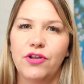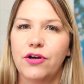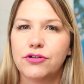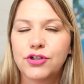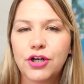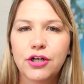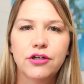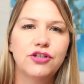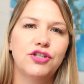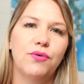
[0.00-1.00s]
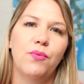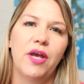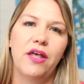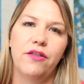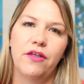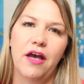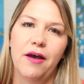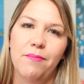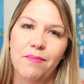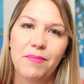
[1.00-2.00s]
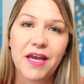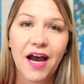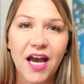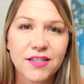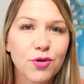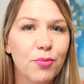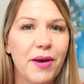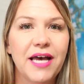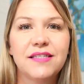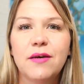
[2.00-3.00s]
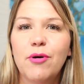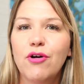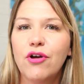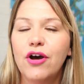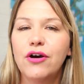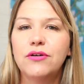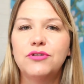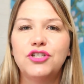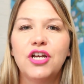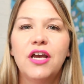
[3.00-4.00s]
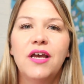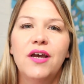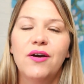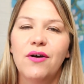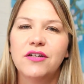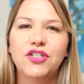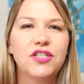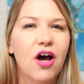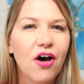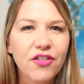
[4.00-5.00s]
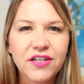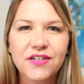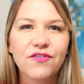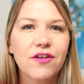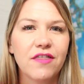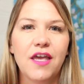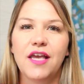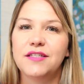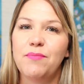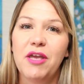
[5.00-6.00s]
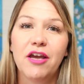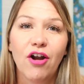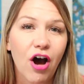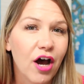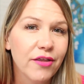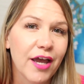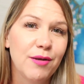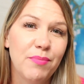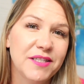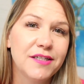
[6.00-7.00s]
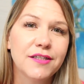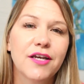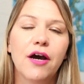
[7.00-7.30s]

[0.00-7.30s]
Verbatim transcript: with our church, with um, being a high school basketball coach, just all the different things, being an online business